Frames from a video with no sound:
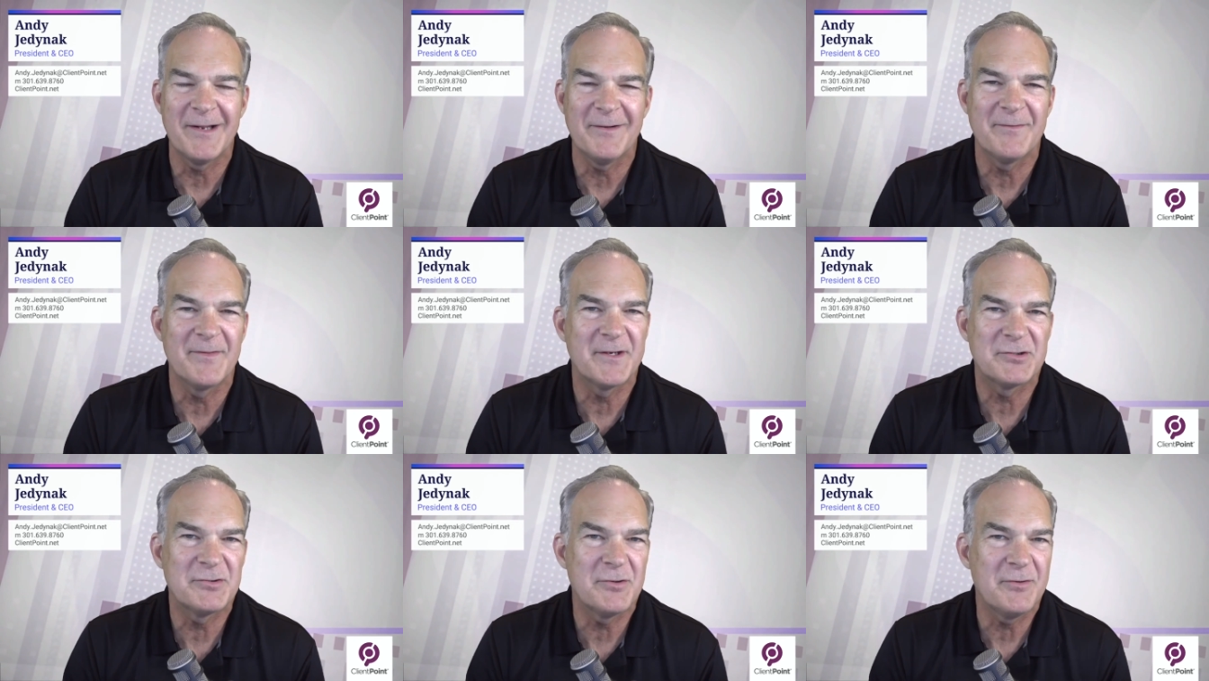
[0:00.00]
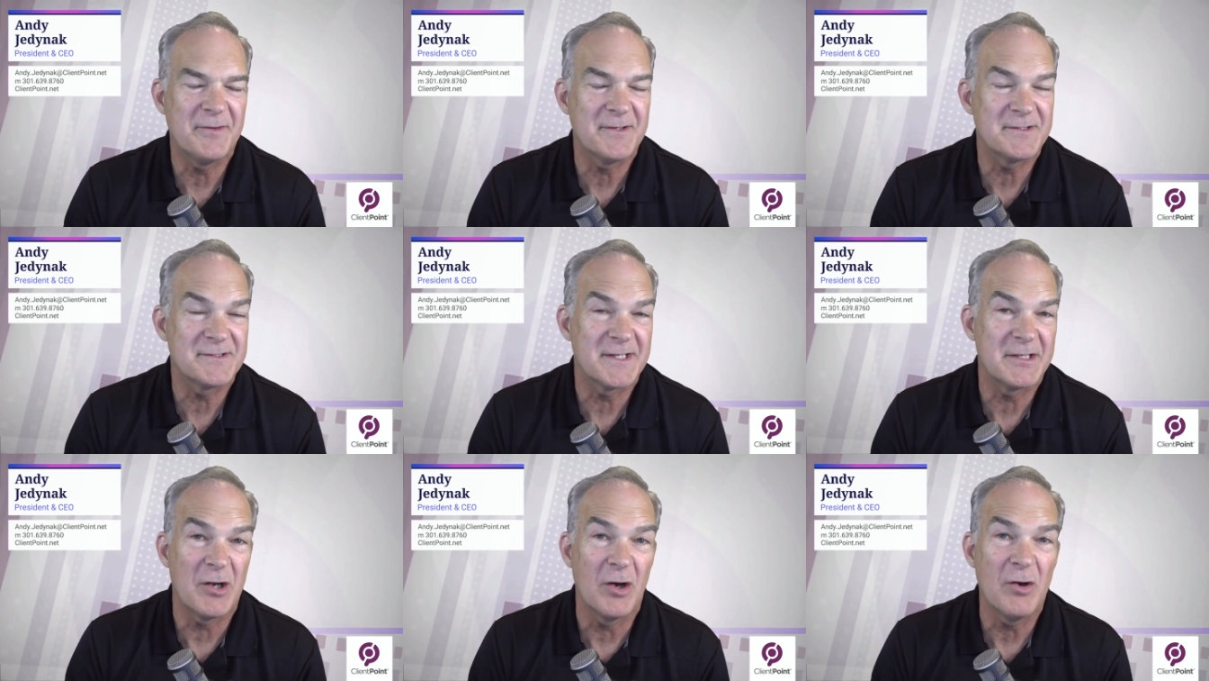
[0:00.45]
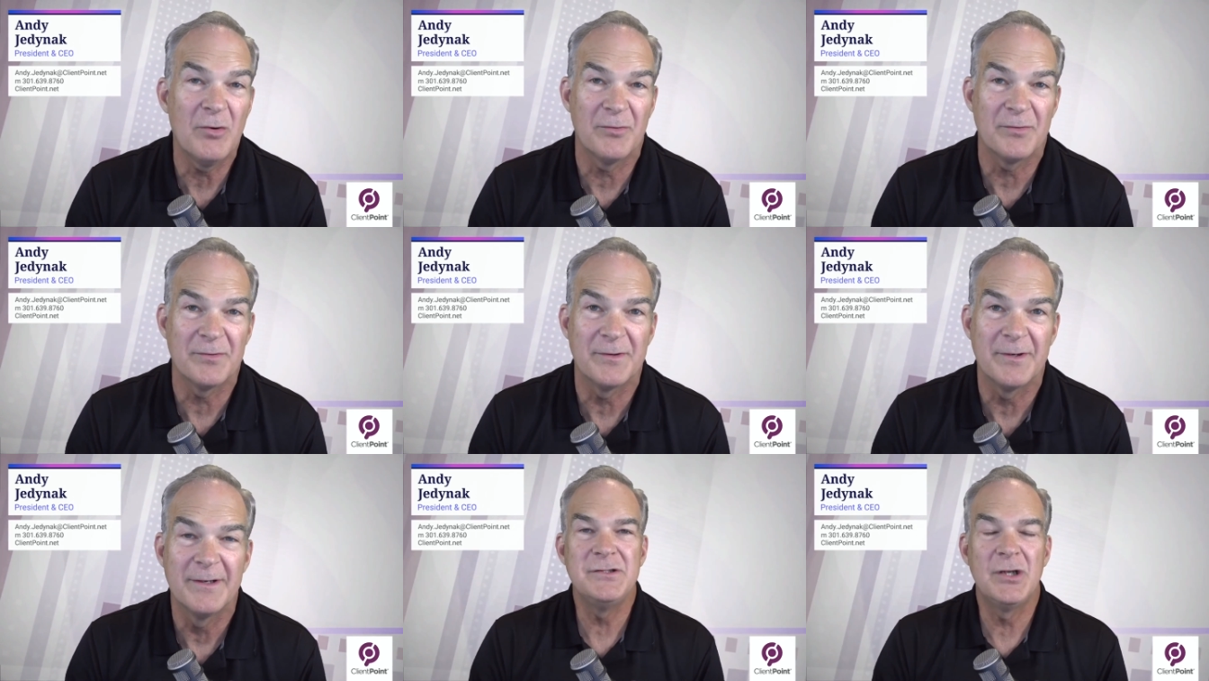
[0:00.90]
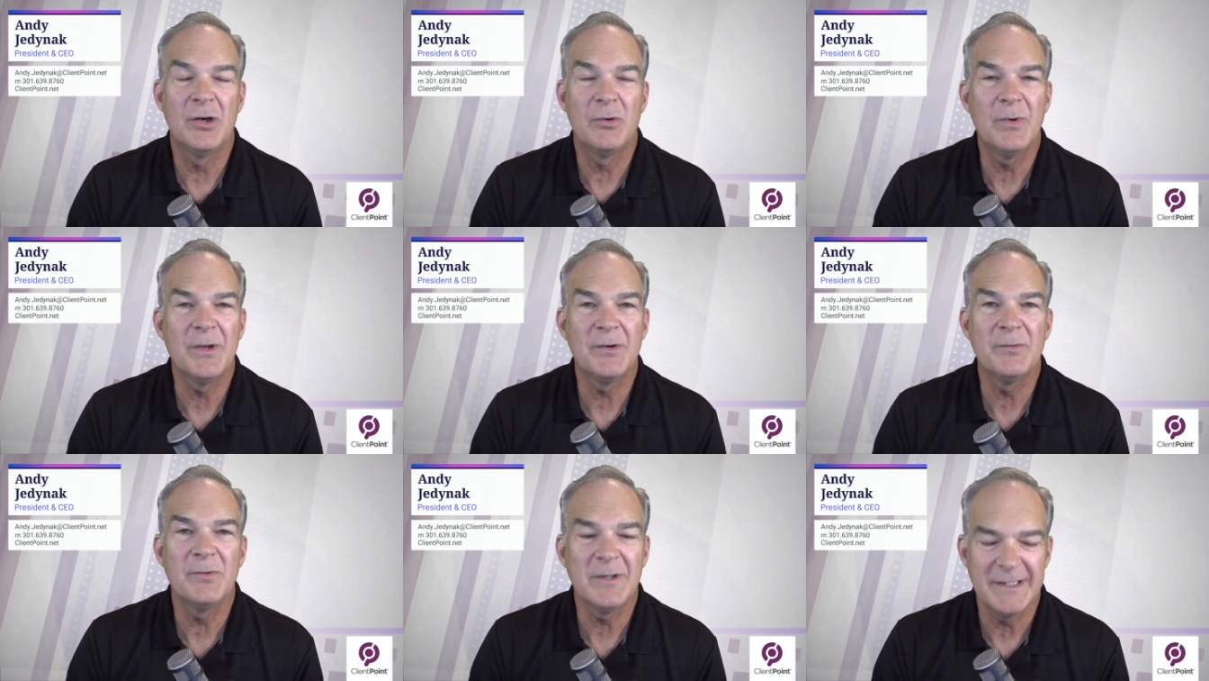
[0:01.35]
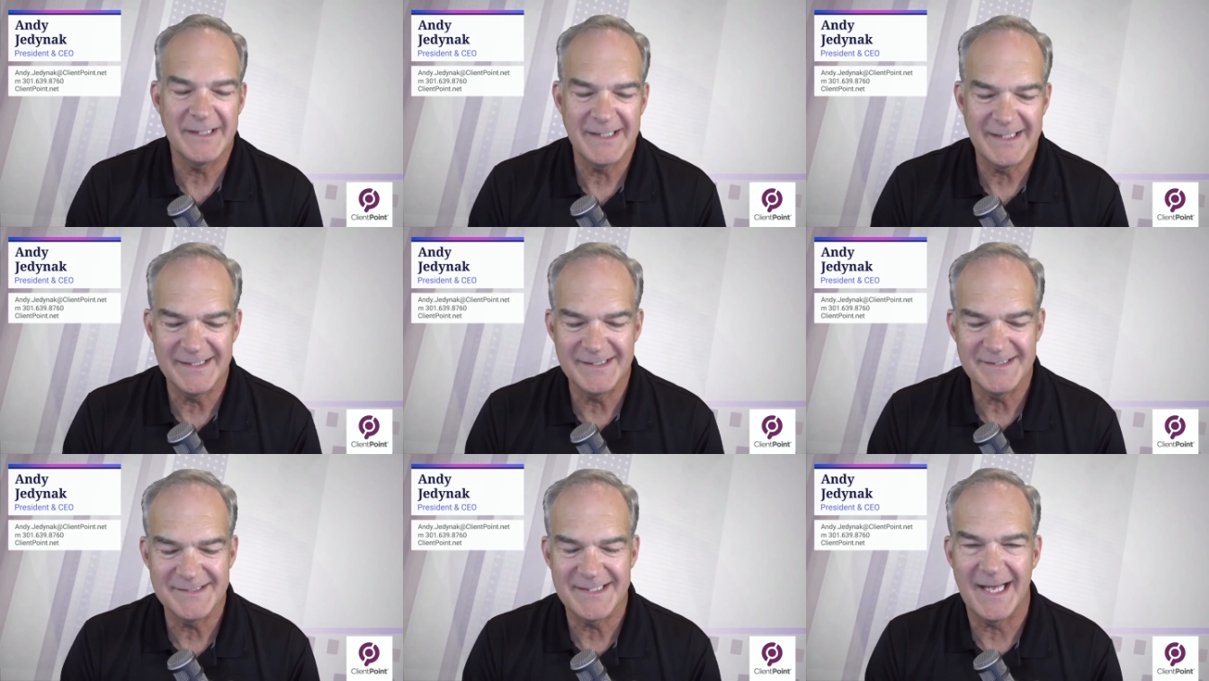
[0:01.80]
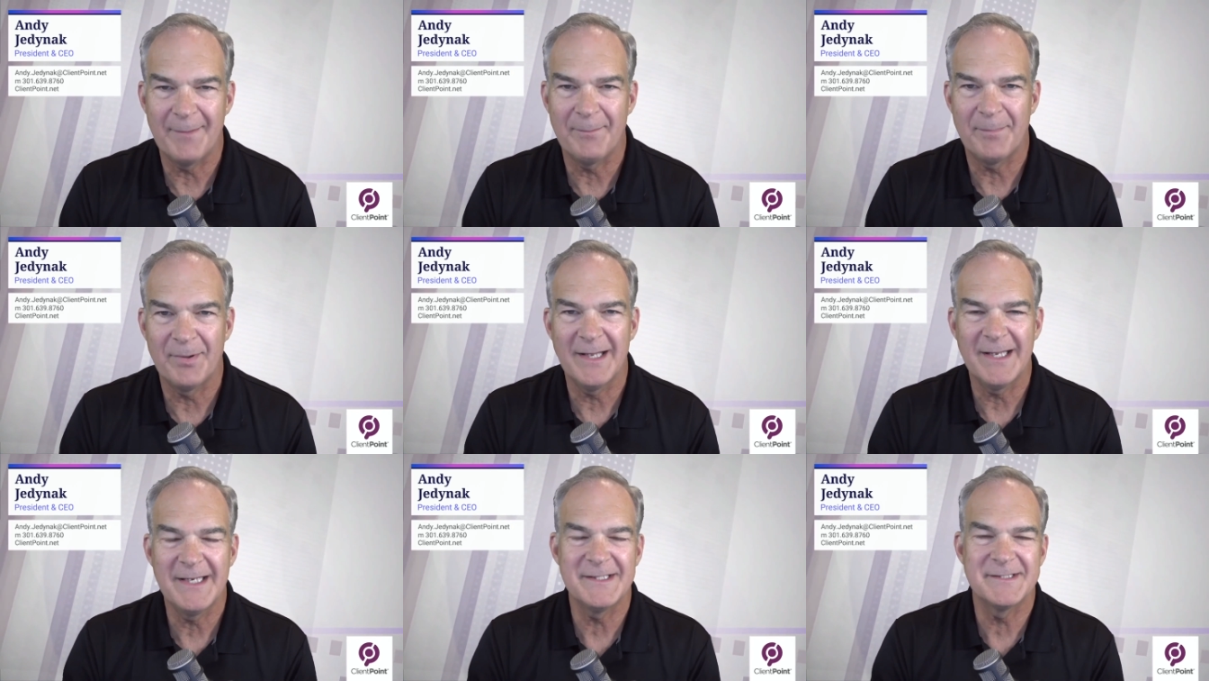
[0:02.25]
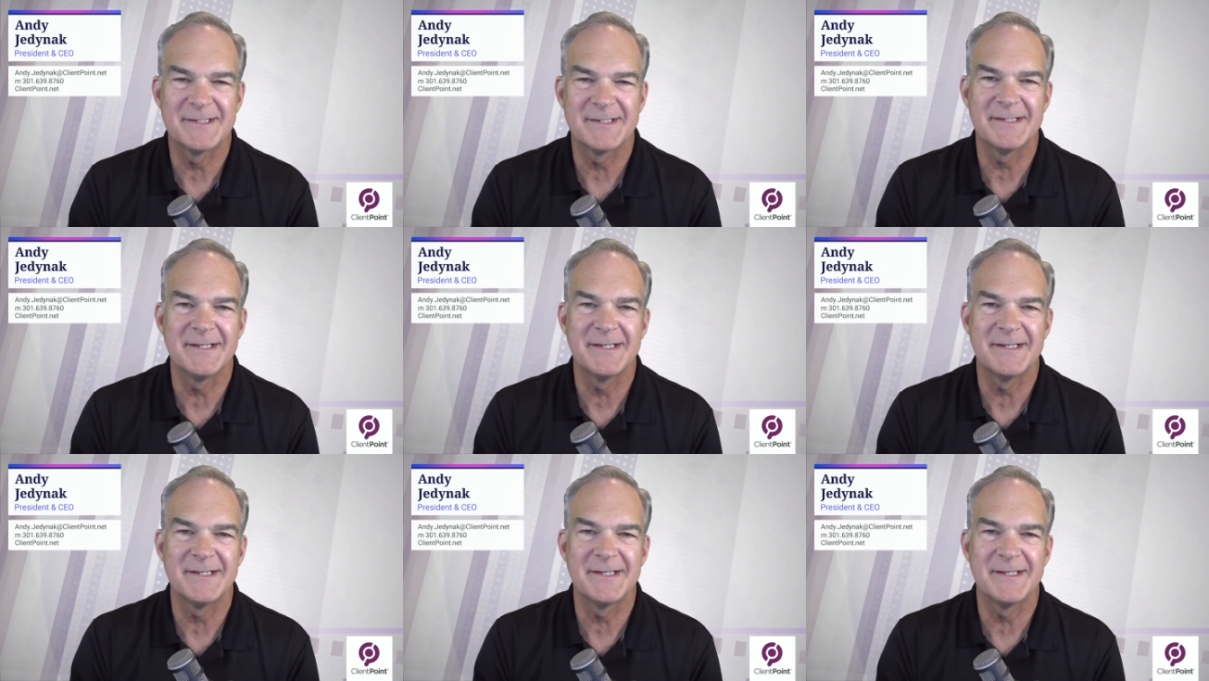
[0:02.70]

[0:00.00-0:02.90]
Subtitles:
And the truth is they don't. No one really is that place.